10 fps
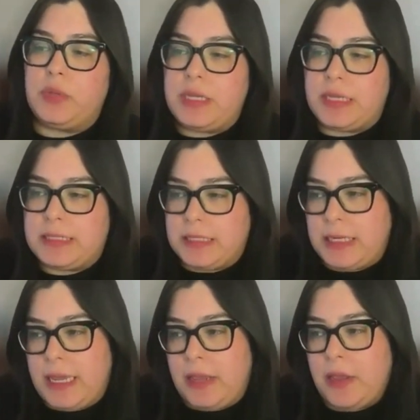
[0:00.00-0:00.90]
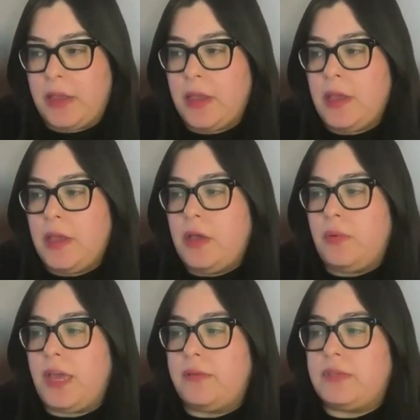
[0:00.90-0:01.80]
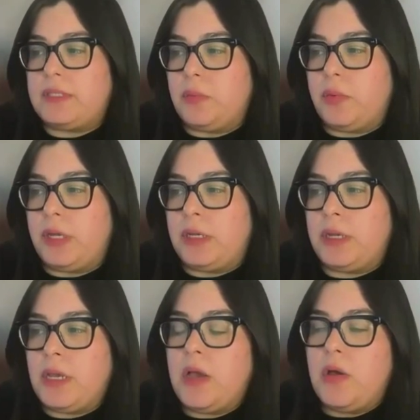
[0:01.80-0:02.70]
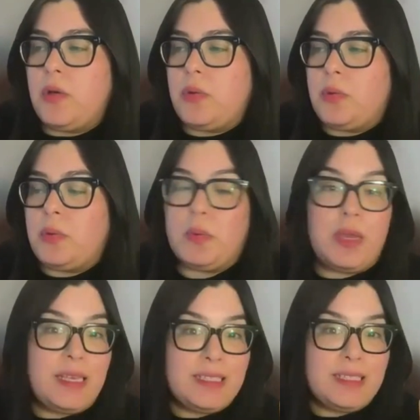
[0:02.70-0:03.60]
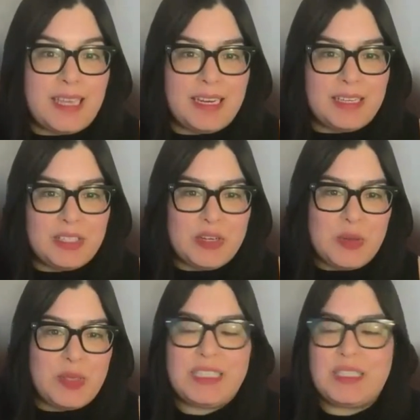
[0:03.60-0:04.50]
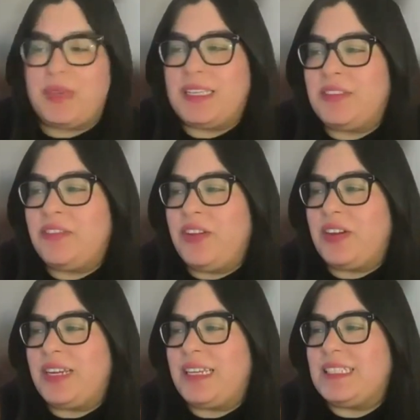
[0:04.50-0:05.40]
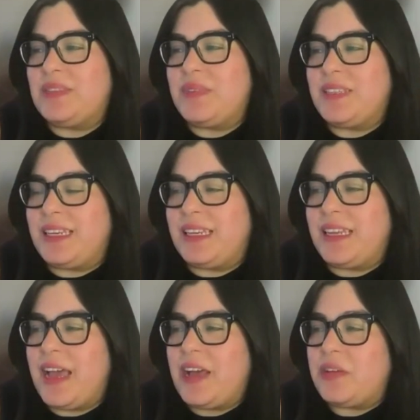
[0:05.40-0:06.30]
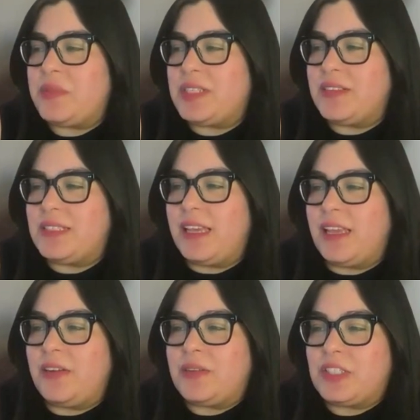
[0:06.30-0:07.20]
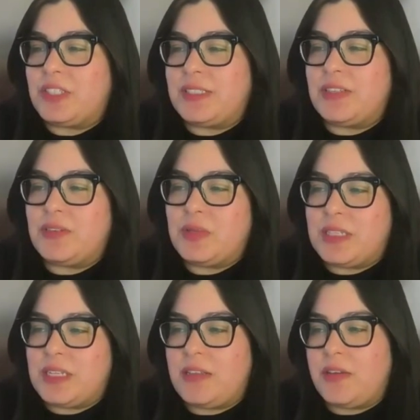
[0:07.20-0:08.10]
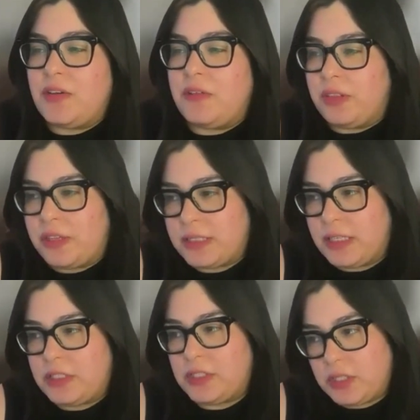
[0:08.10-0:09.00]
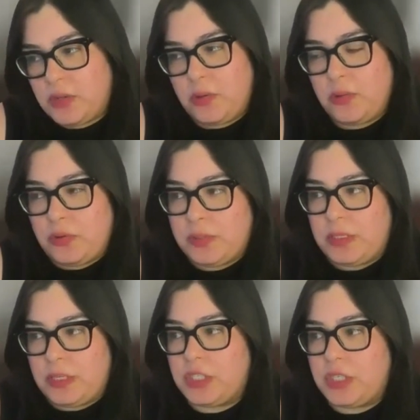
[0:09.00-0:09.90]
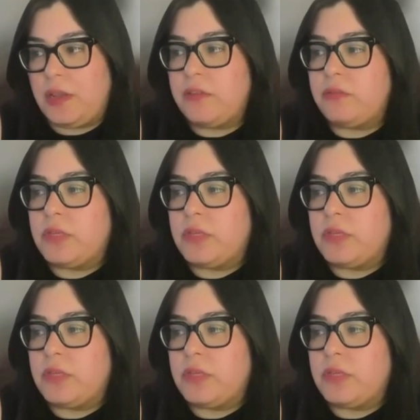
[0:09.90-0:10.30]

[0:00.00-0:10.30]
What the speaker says: Joining us today, we have someone who is getting to know this space very intimately. Michele Siqueiros, she's the new CEO of the Los Angeles Local News Initiative.